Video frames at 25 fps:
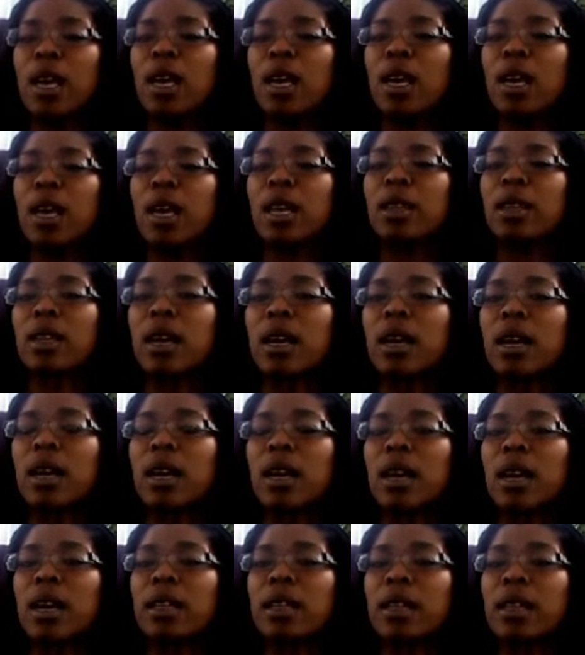and
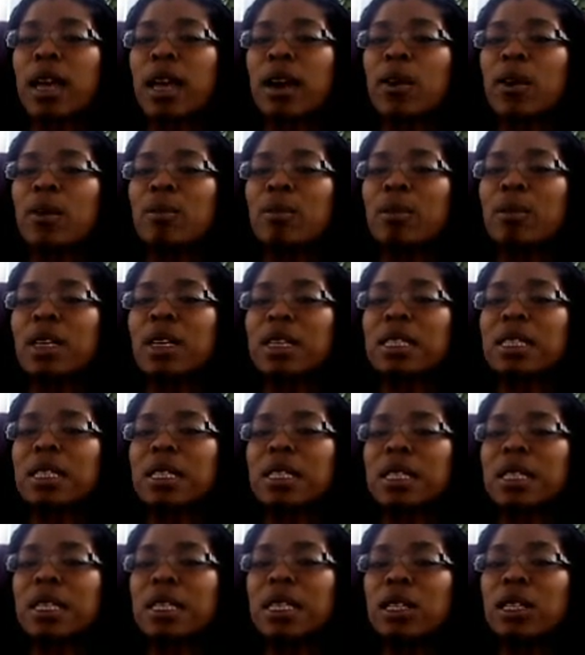allowing me to
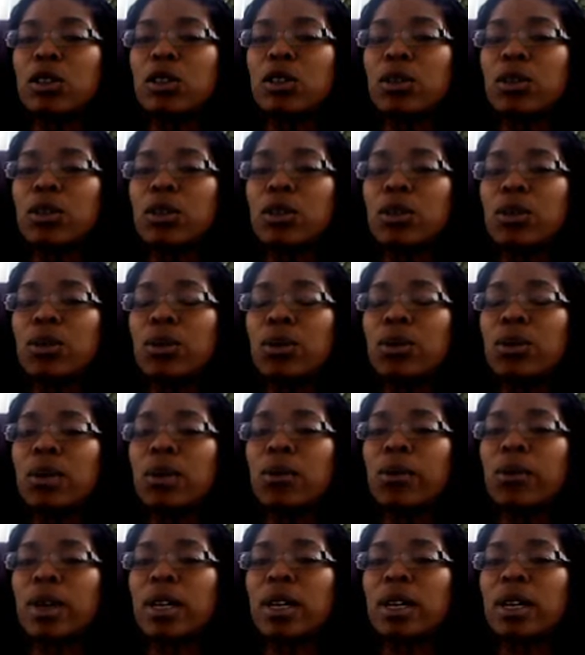lean on you
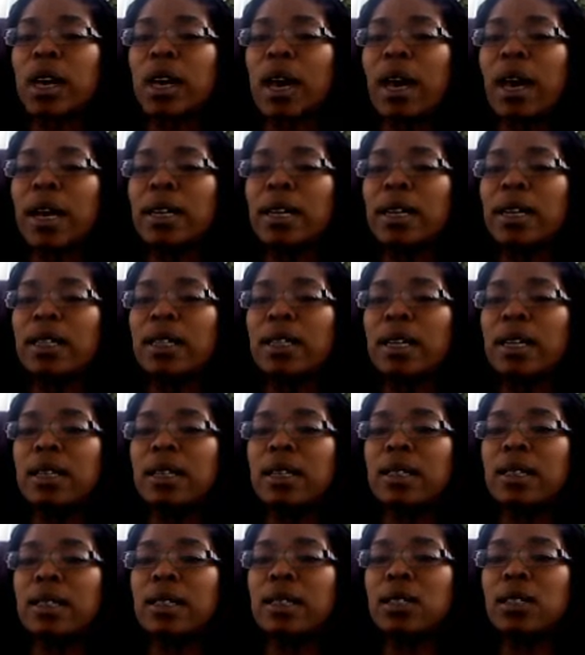when I
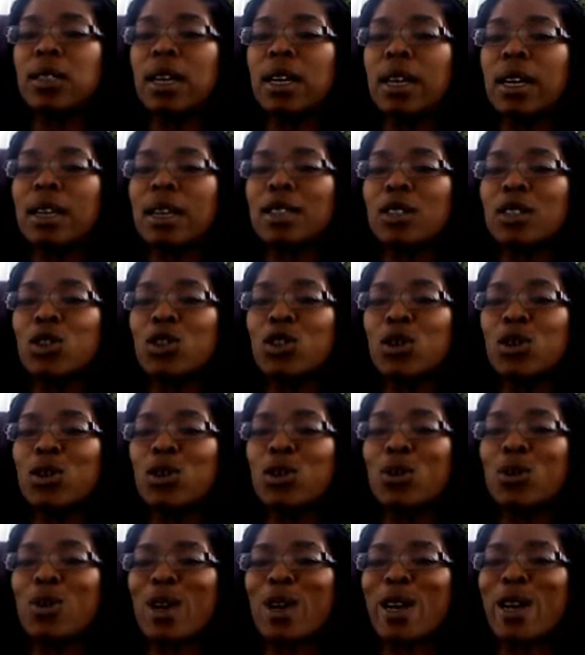needed a chance
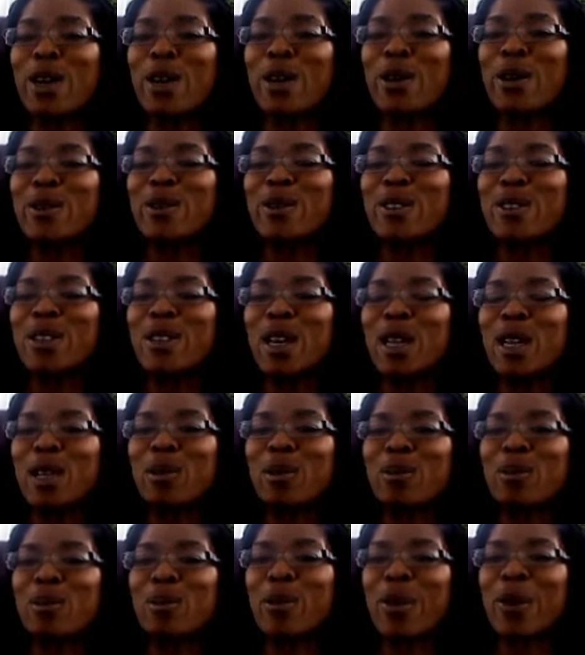to take
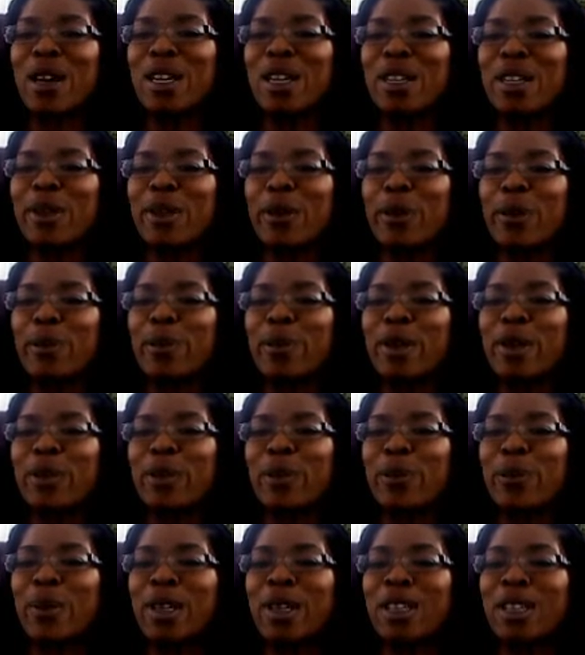a break or be
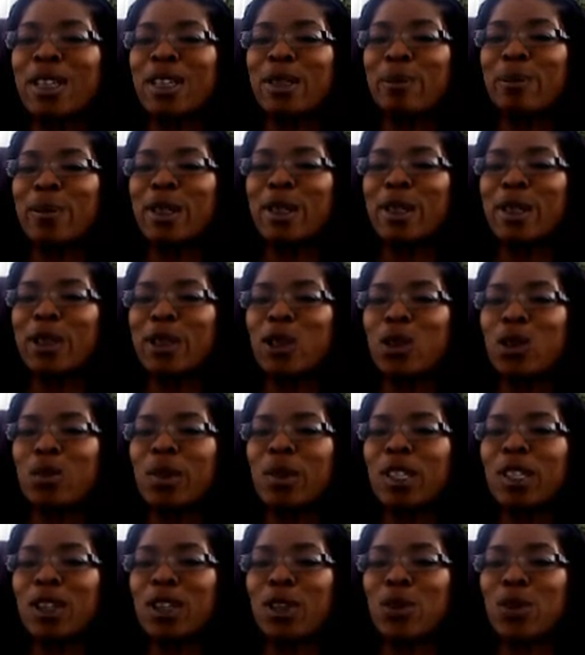weak and be
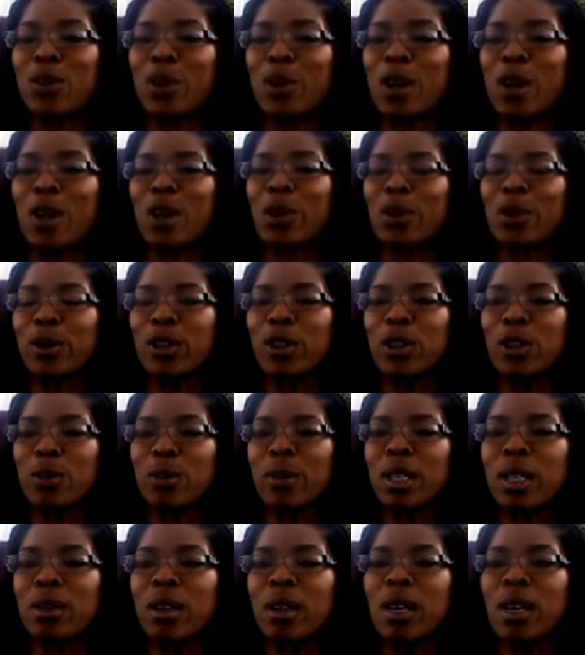human, because we're all human.